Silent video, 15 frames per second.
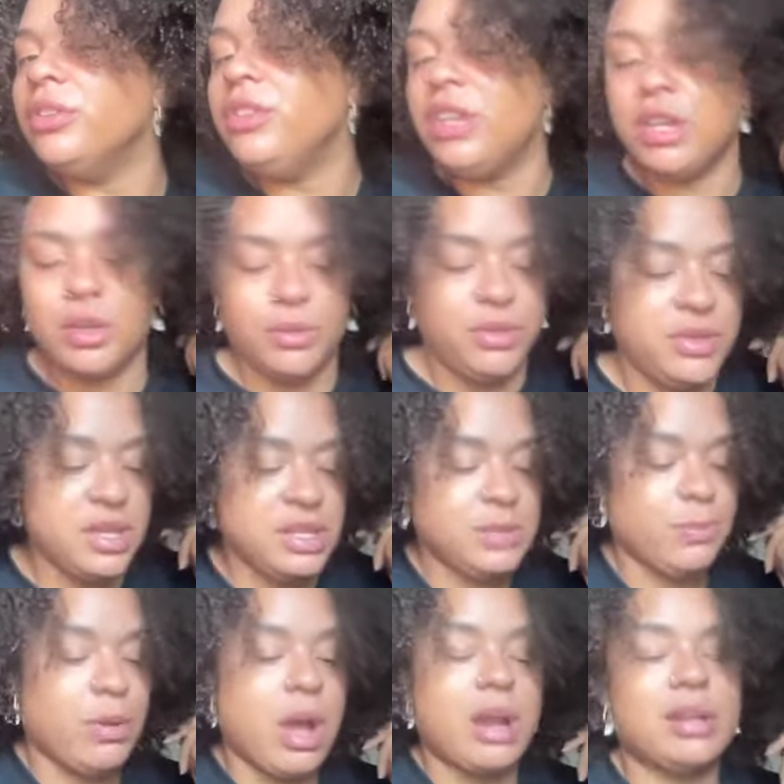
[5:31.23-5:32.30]
you know, this
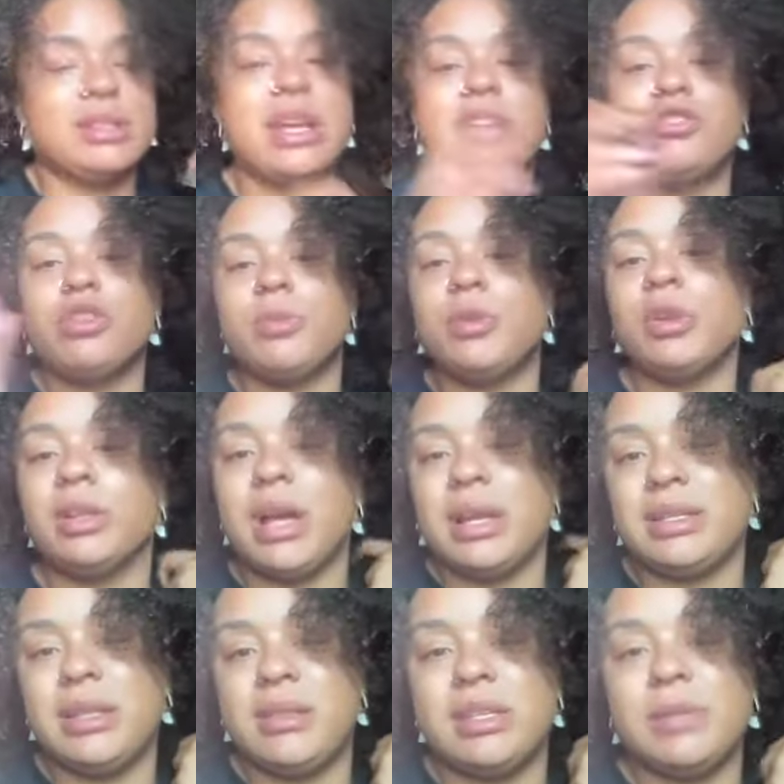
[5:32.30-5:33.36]
product, I attribute a
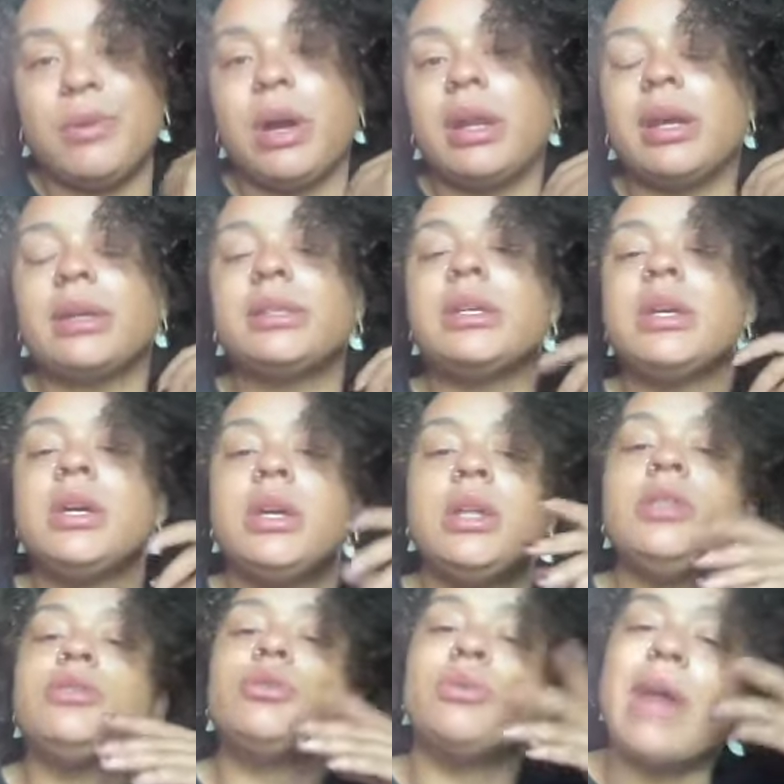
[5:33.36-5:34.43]
lot to this product
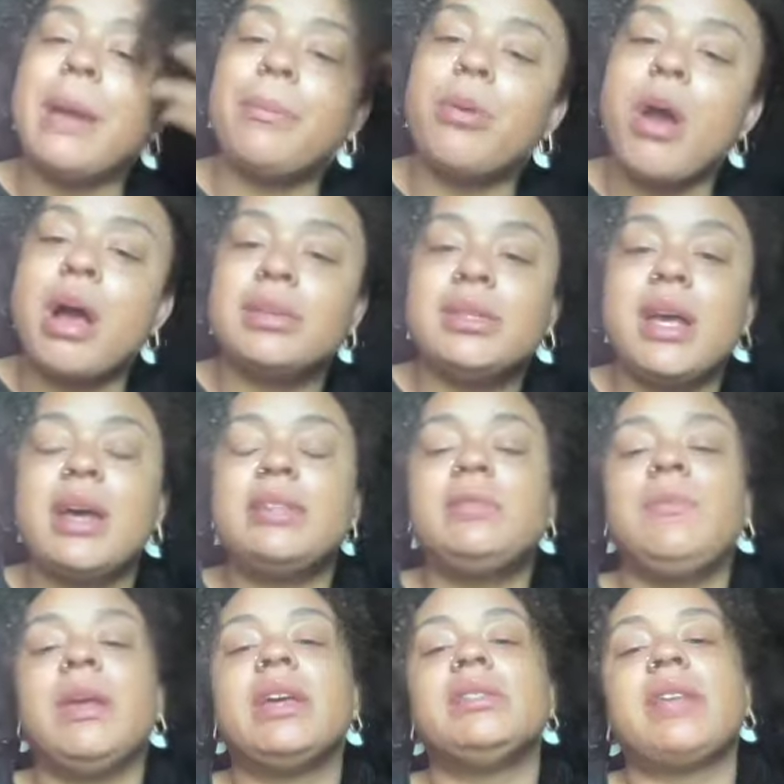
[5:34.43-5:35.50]
through that
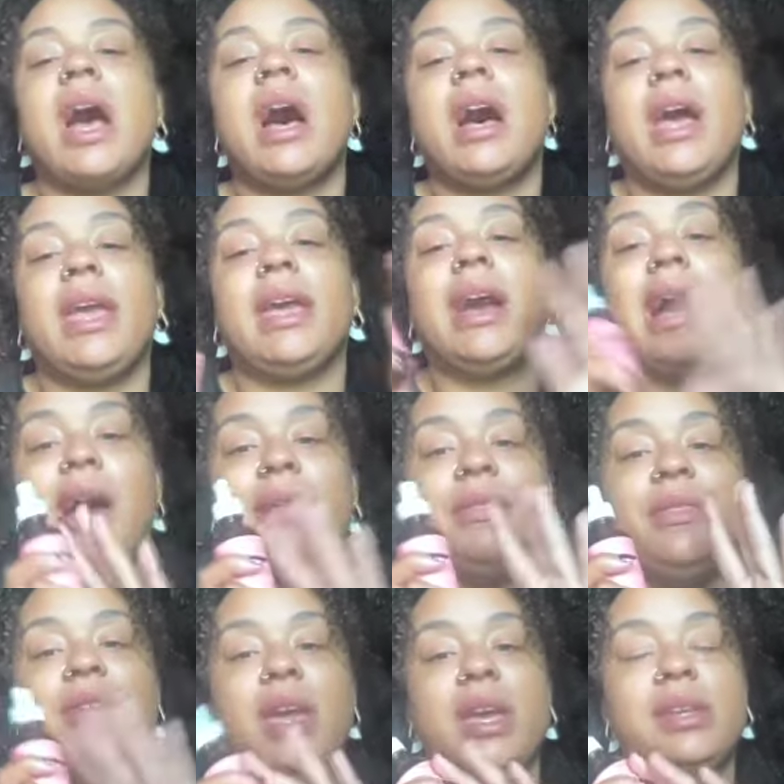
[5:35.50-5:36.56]
process because I
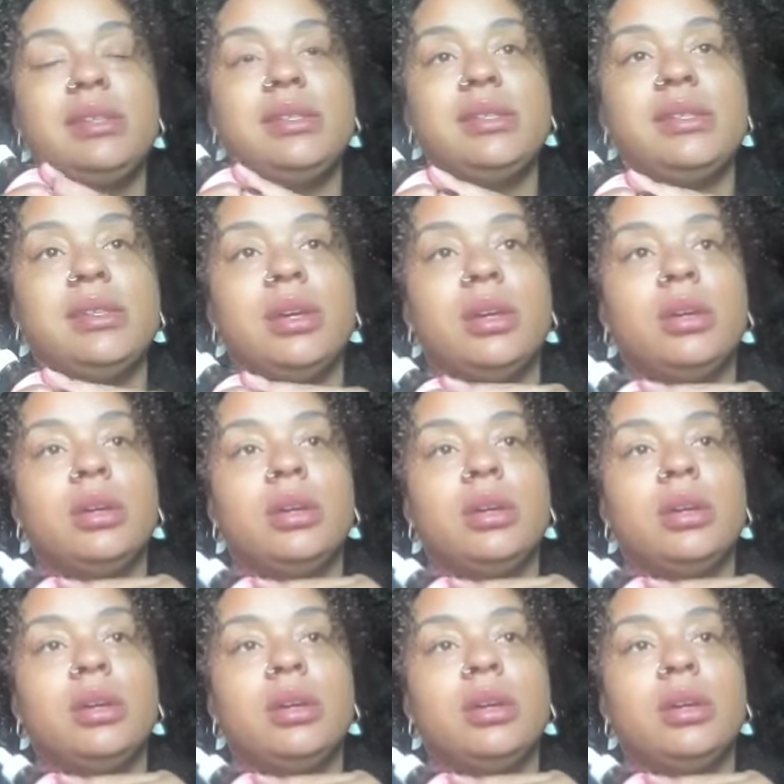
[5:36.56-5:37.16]
got this